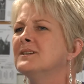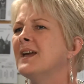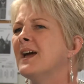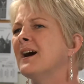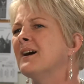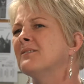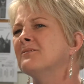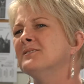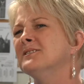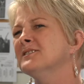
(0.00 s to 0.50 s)

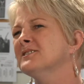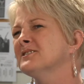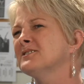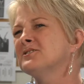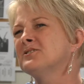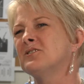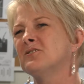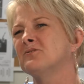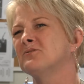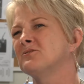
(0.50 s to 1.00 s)
yeah, we just
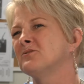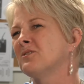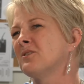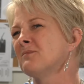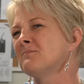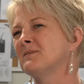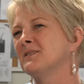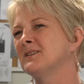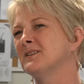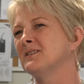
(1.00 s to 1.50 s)
don't
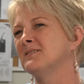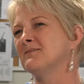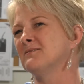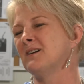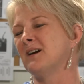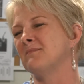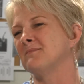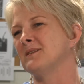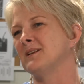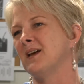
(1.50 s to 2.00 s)
normally.
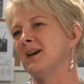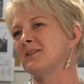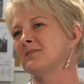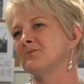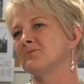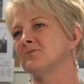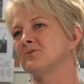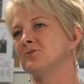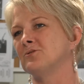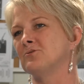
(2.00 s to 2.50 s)
I mean, I
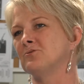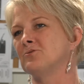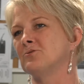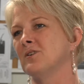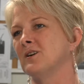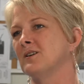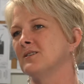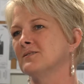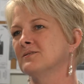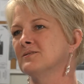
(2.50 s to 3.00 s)
don't do
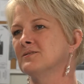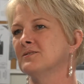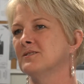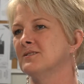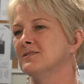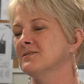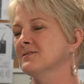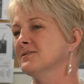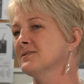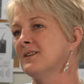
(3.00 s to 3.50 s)
drugs.
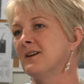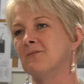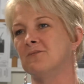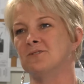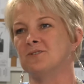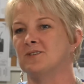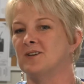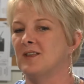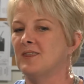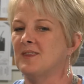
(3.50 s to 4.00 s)
He's never
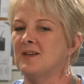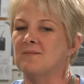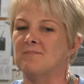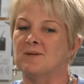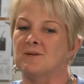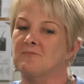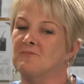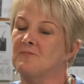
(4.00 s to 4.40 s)
done them in